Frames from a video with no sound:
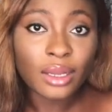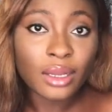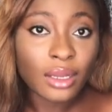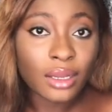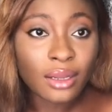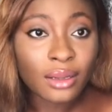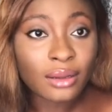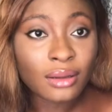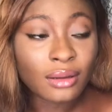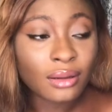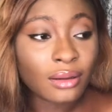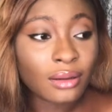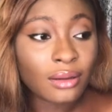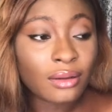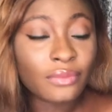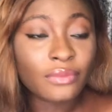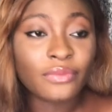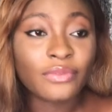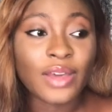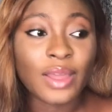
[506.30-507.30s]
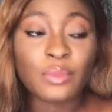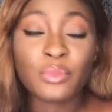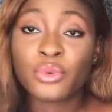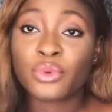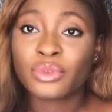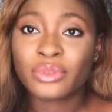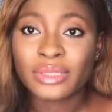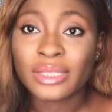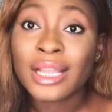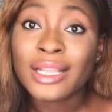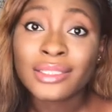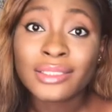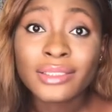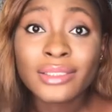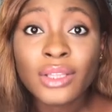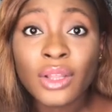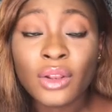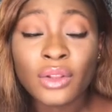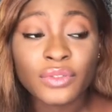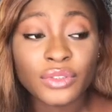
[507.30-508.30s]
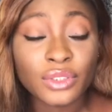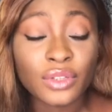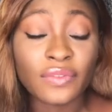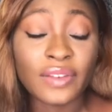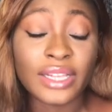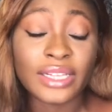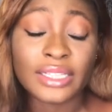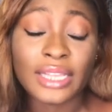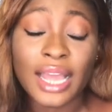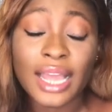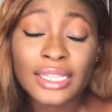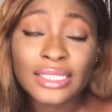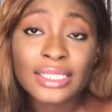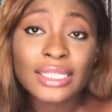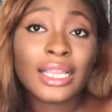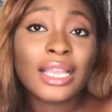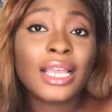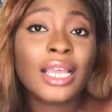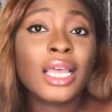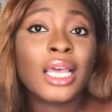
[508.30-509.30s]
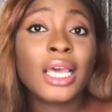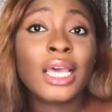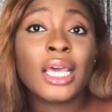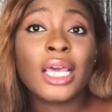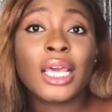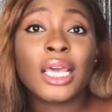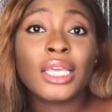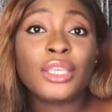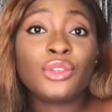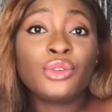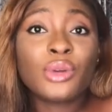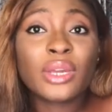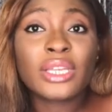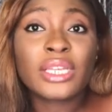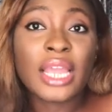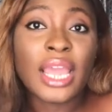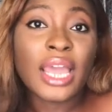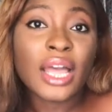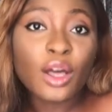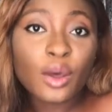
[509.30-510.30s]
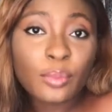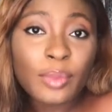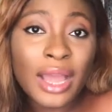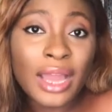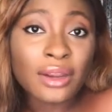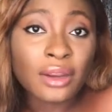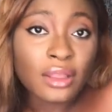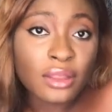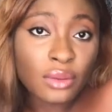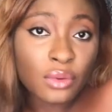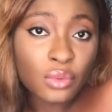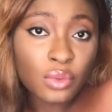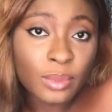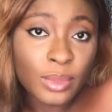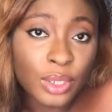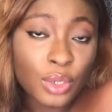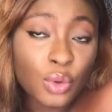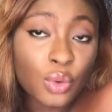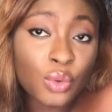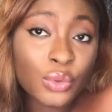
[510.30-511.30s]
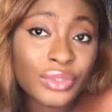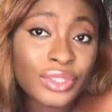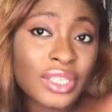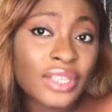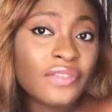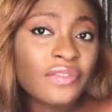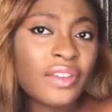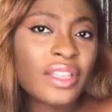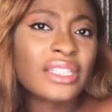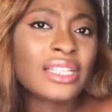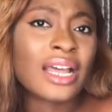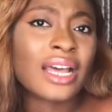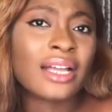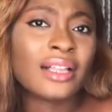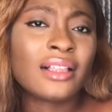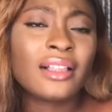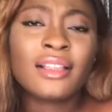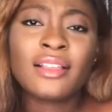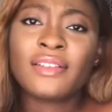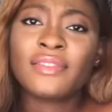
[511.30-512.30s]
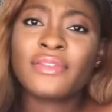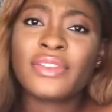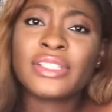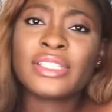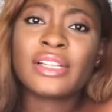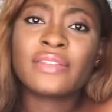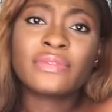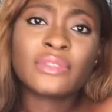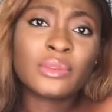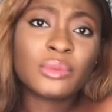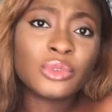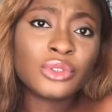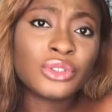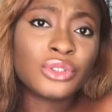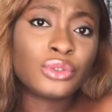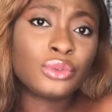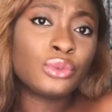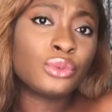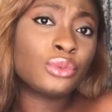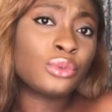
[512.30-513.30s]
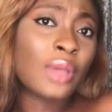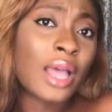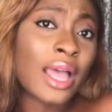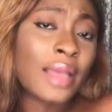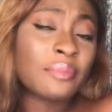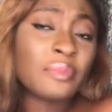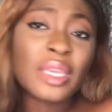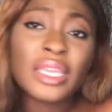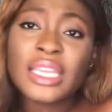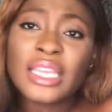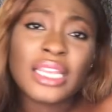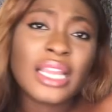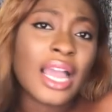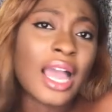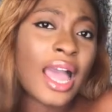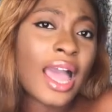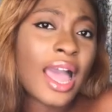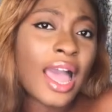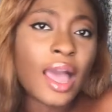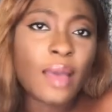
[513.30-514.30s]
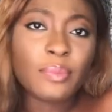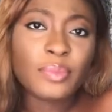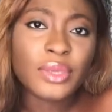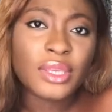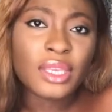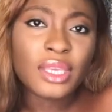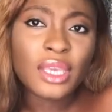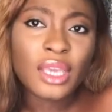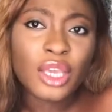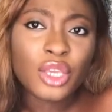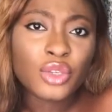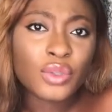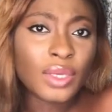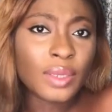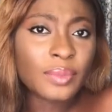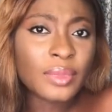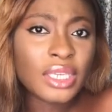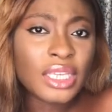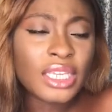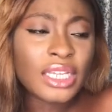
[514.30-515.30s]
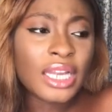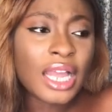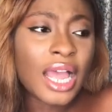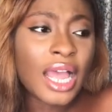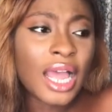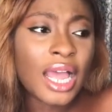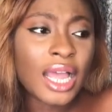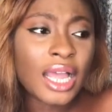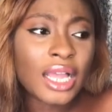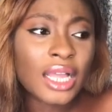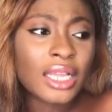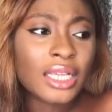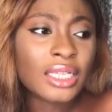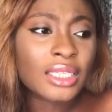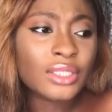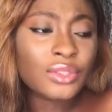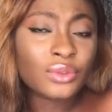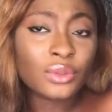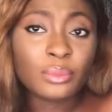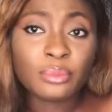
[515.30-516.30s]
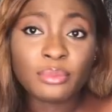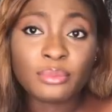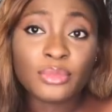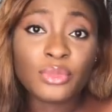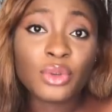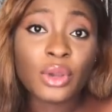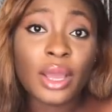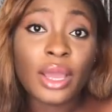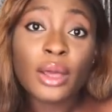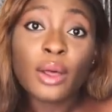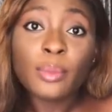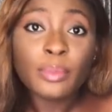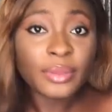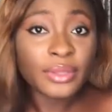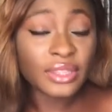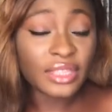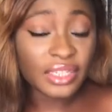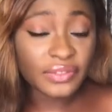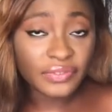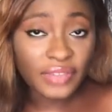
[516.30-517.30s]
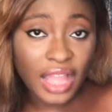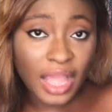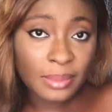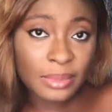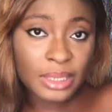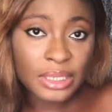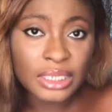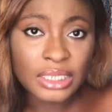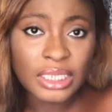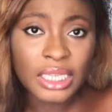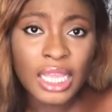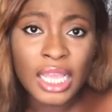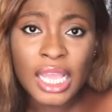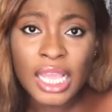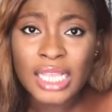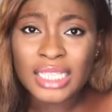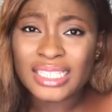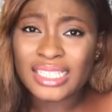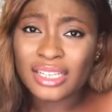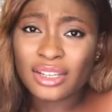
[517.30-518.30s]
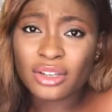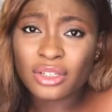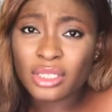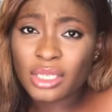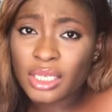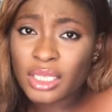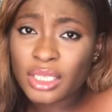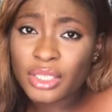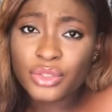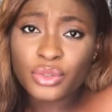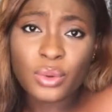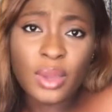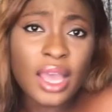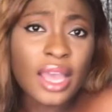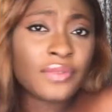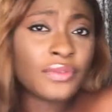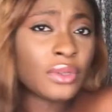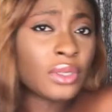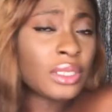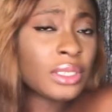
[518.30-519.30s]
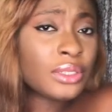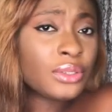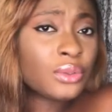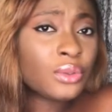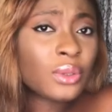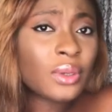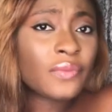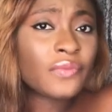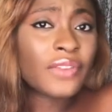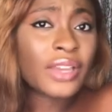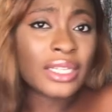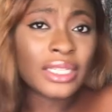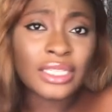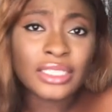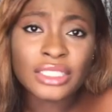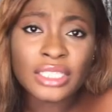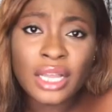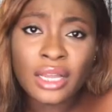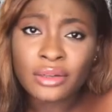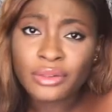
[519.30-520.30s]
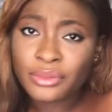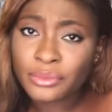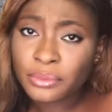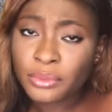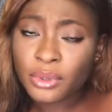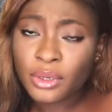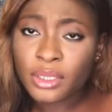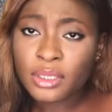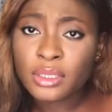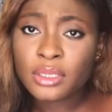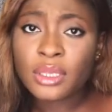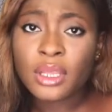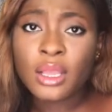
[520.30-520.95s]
fibrose and stuff like that, you can help another woman who is infertile. First and foremost, you are making her happy. You're helping the family. Secondly, you have your little financial rewards,